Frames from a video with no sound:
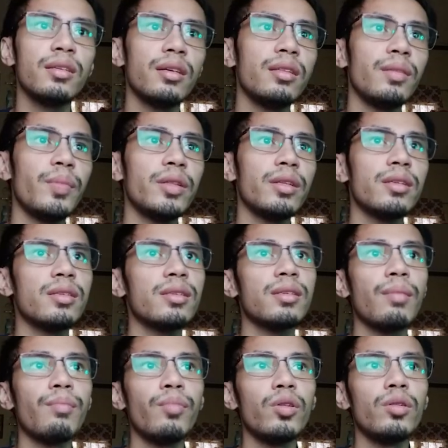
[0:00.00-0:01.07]
independent
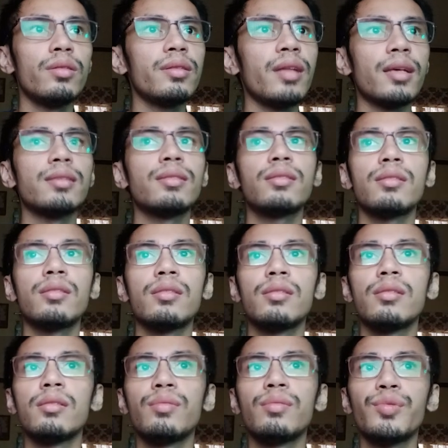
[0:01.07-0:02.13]
sample test,
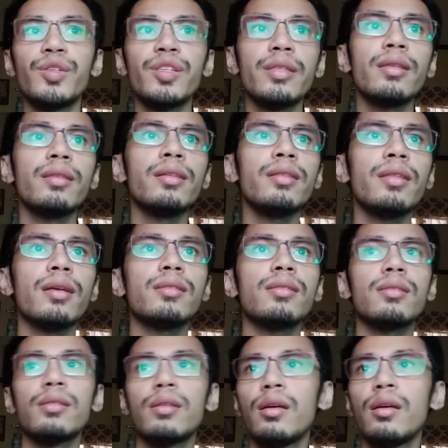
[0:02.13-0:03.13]
which is the t-test.